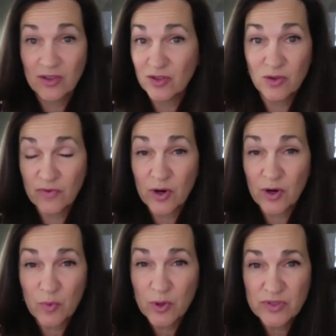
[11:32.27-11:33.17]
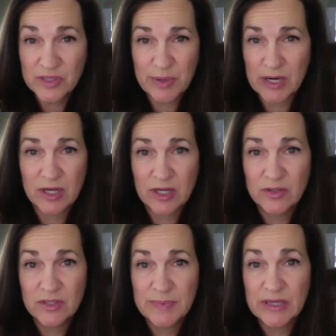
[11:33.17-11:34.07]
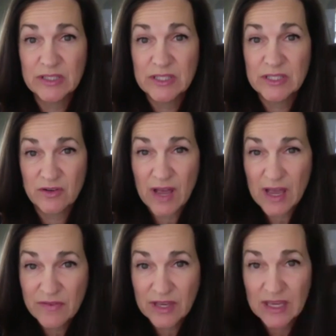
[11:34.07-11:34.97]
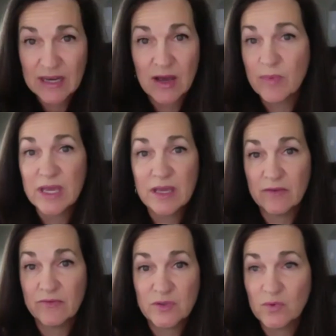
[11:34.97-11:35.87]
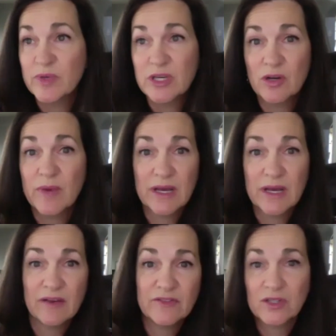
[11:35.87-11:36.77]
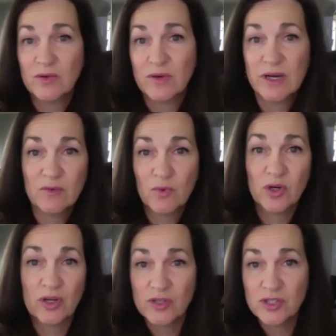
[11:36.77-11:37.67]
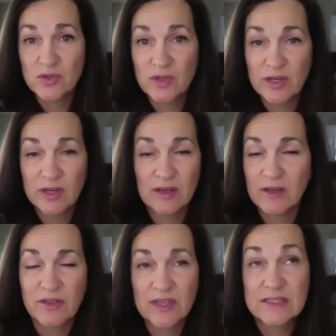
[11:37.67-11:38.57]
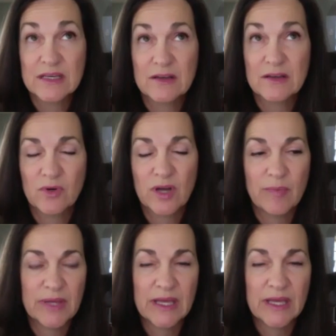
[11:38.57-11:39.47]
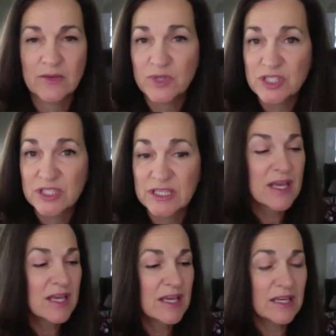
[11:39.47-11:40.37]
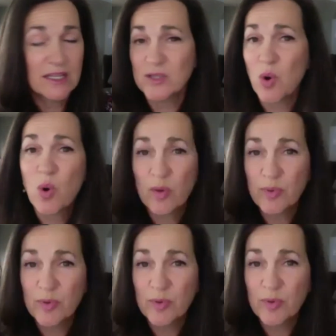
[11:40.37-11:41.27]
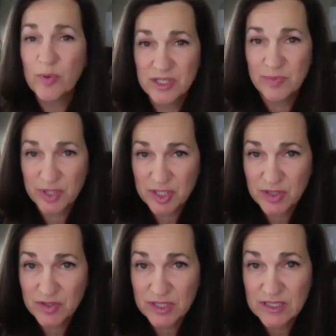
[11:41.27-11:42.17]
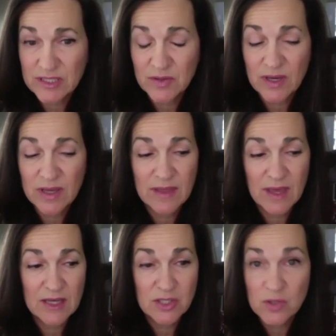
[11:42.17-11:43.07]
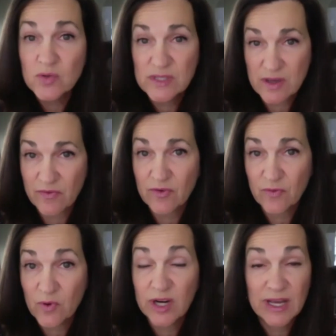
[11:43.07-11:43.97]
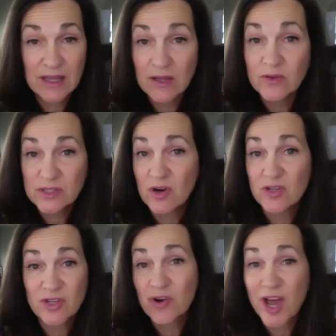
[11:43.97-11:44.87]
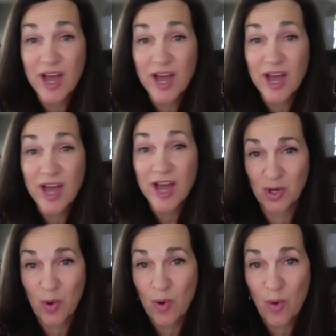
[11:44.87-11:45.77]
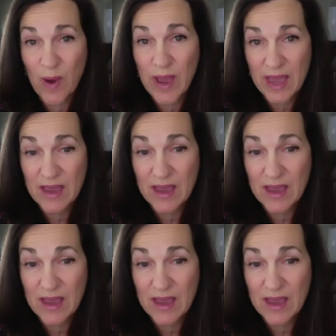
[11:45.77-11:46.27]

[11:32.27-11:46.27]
the very wounded parent who's barely surviving, and now if it's a woman, might have to go out and work or do things that were not planned originally. It's a horrible position to put children into, and they do suffer for it. And those scars are not just going to go away.